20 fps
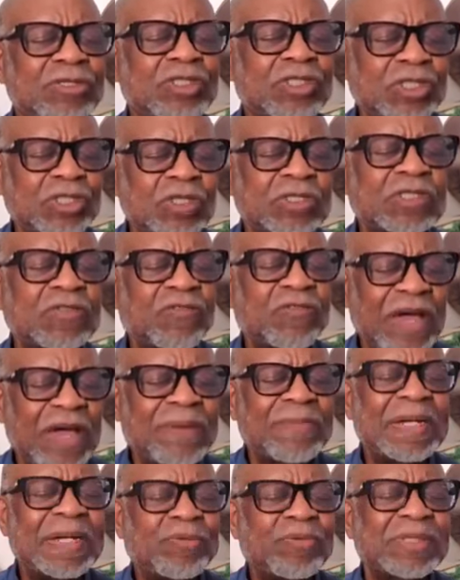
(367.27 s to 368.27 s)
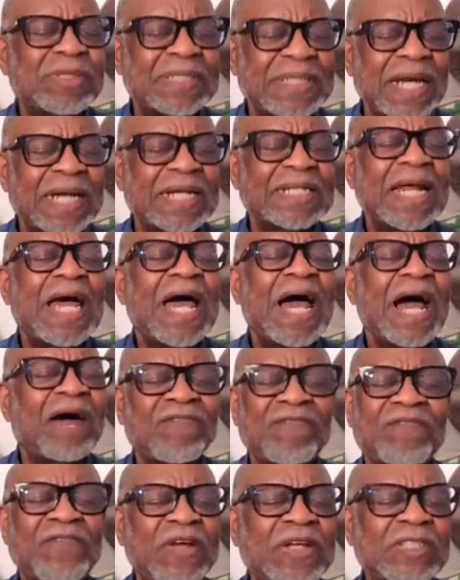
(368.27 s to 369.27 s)
church family, protect our
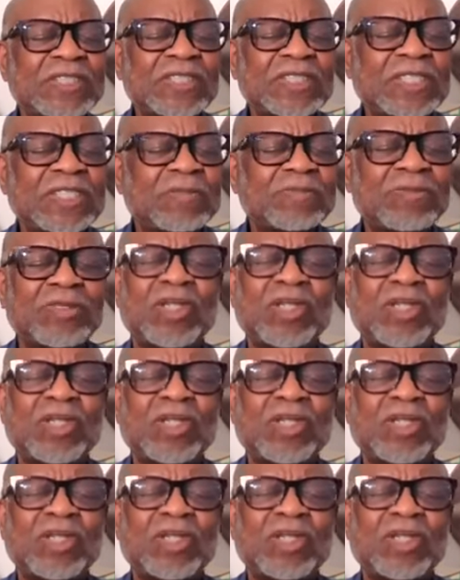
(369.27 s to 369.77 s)
fellowship.